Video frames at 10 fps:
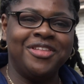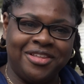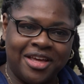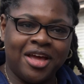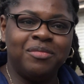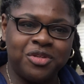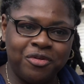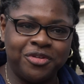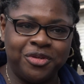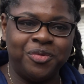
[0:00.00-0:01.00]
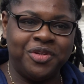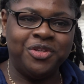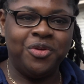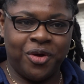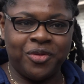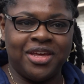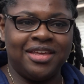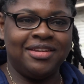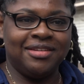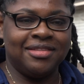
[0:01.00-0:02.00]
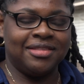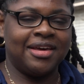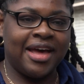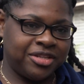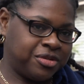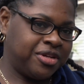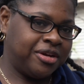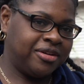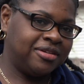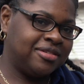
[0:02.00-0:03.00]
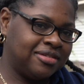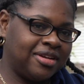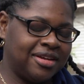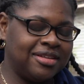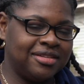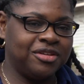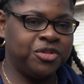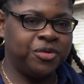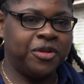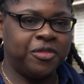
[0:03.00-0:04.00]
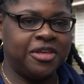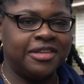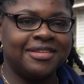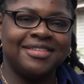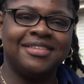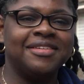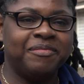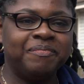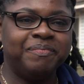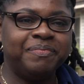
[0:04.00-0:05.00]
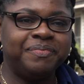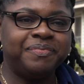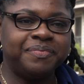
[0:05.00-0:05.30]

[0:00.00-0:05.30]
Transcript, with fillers: feeling that comes over you when you know that the guys are there. Yeah, they're doing their thing. The woman